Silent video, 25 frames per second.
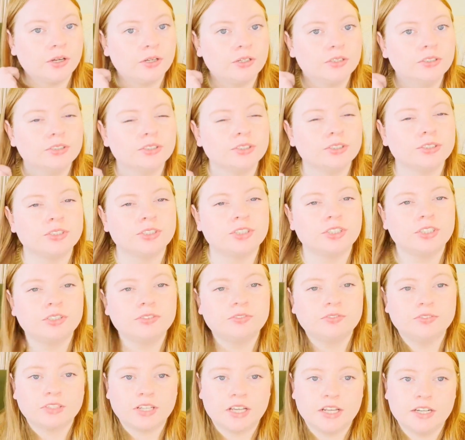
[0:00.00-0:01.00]
under
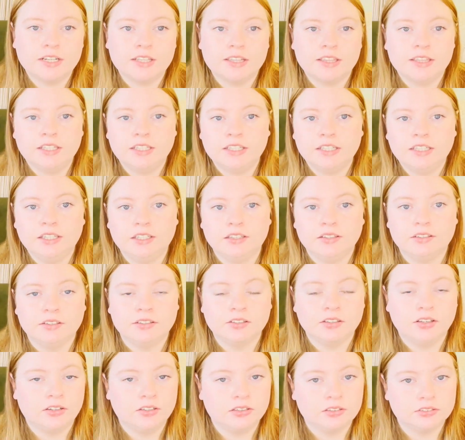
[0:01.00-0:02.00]
shift kind of thing
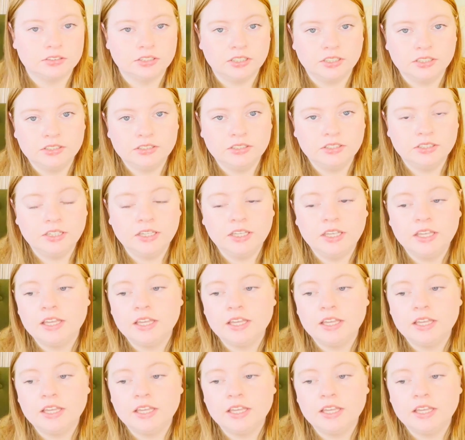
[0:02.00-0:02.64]
is all done,